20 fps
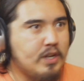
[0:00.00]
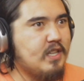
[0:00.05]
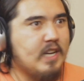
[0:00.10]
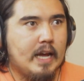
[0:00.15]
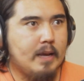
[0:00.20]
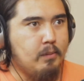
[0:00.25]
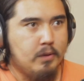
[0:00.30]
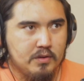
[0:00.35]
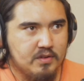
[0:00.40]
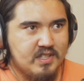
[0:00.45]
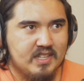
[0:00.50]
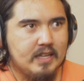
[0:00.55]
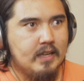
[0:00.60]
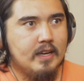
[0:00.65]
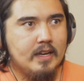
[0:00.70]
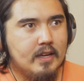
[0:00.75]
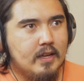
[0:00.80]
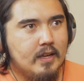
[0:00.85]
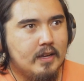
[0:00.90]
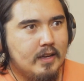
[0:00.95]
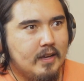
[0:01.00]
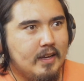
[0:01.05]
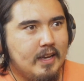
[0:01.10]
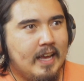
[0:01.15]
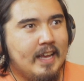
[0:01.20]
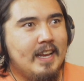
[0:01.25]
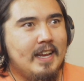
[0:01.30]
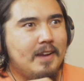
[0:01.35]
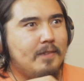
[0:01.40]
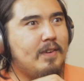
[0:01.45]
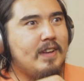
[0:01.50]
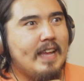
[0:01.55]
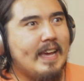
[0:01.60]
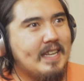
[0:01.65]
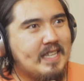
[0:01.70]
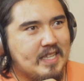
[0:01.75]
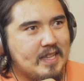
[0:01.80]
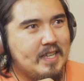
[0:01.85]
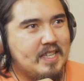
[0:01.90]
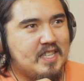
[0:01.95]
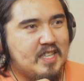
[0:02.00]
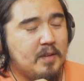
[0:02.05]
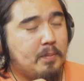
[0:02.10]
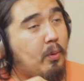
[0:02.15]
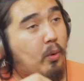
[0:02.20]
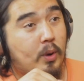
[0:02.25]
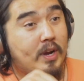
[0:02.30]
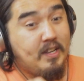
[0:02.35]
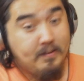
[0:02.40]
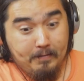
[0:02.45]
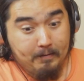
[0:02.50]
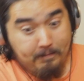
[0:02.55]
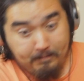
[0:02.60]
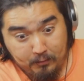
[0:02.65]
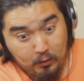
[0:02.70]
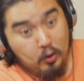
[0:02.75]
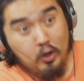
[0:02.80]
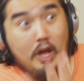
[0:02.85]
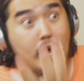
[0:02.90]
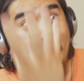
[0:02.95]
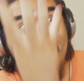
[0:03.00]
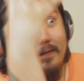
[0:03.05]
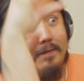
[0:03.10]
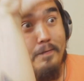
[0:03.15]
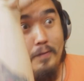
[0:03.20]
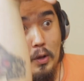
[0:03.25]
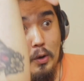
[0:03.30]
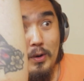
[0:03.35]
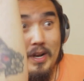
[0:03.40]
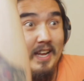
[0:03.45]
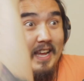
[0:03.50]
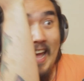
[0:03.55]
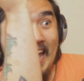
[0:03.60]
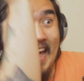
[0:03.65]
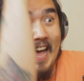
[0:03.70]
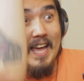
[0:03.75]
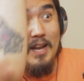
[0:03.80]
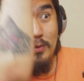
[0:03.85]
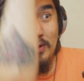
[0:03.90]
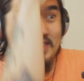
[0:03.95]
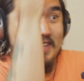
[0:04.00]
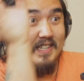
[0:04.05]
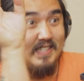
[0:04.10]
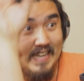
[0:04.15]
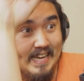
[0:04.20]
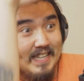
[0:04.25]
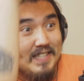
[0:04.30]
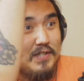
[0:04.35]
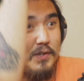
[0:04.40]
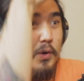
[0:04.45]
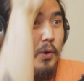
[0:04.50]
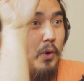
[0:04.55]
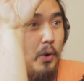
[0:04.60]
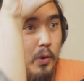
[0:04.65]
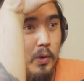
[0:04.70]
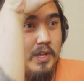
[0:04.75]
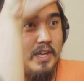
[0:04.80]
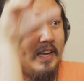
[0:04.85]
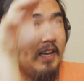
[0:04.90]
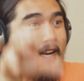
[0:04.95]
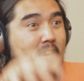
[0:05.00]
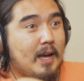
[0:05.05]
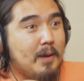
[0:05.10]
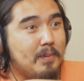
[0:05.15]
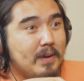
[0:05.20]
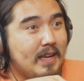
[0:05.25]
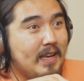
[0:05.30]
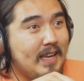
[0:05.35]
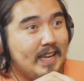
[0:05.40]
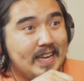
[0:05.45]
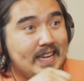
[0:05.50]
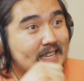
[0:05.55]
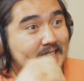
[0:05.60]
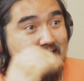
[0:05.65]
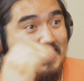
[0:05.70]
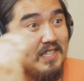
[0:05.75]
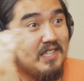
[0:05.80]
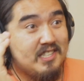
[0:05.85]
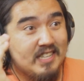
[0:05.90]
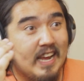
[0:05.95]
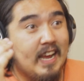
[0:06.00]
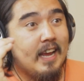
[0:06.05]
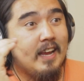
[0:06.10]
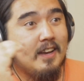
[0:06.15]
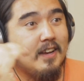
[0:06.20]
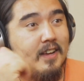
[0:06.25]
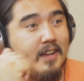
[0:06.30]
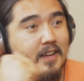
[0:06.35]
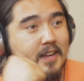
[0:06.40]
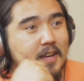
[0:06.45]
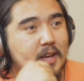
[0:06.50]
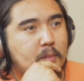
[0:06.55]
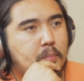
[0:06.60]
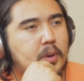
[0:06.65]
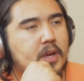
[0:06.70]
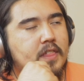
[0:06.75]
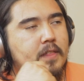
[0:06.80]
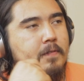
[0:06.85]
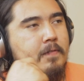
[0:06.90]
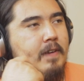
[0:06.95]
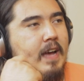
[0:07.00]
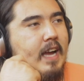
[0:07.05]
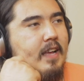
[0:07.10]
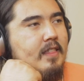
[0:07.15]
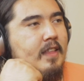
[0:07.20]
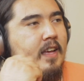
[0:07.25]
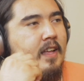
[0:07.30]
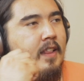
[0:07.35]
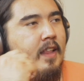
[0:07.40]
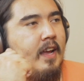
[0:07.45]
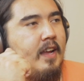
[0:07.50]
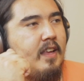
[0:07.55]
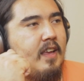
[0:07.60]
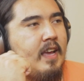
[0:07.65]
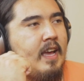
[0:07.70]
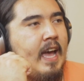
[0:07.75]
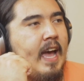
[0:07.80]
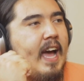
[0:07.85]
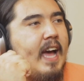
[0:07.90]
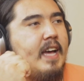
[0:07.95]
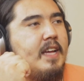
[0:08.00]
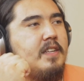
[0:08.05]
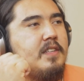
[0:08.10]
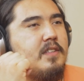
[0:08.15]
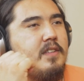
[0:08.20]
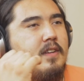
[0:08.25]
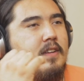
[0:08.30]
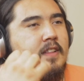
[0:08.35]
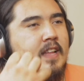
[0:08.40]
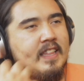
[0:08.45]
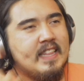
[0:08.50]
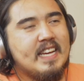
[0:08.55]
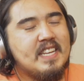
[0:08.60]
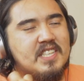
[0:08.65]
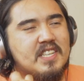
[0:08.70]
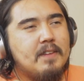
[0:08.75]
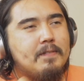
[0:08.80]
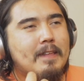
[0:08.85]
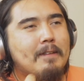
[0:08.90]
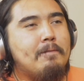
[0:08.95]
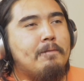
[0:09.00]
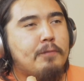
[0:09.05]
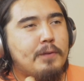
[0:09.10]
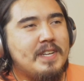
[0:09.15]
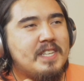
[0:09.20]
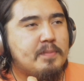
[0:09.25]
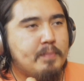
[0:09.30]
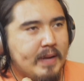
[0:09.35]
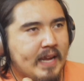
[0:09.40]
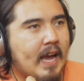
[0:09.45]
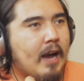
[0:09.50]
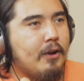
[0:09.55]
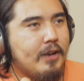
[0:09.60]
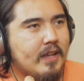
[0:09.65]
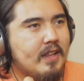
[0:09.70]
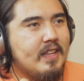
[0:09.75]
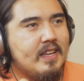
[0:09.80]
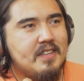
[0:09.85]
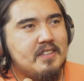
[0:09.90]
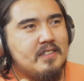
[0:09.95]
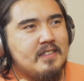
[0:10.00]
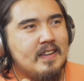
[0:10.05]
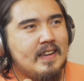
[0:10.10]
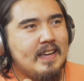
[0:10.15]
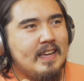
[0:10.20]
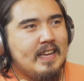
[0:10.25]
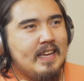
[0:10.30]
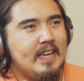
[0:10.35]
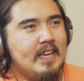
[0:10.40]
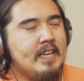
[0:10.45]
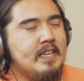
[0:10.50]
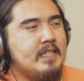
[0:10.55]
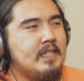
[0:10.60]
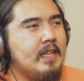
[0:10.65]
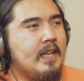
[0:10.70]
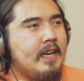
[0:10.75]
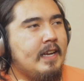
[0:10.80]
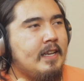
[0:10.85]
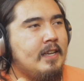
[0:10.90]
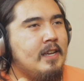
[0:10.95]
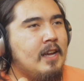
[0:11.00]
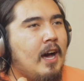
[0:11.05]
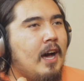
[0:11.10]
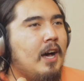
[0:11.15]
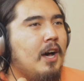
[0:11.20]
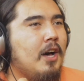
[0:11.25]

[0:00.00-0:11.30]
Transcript: time you see it. And it even escalates to the point of a full-on floating head with a tentacle holding it up. It gets insane. But the fact that like it has, like that stuff that freaks me out, at least, is like not